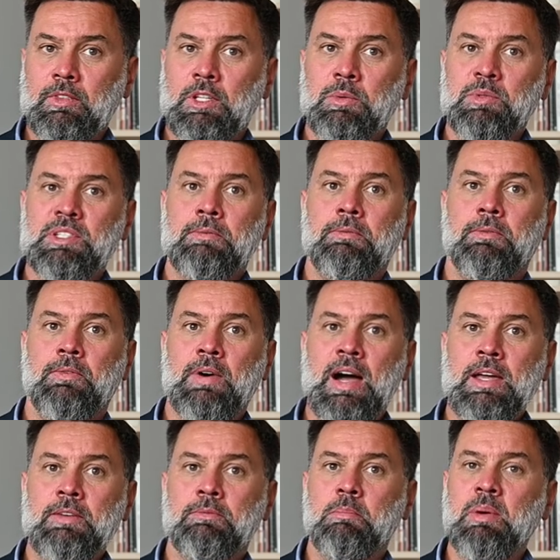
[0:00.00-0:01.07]
there is a
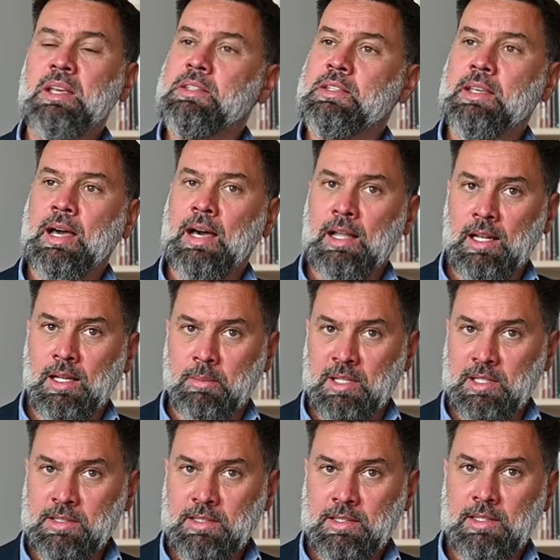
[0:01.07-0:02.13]
five basic elements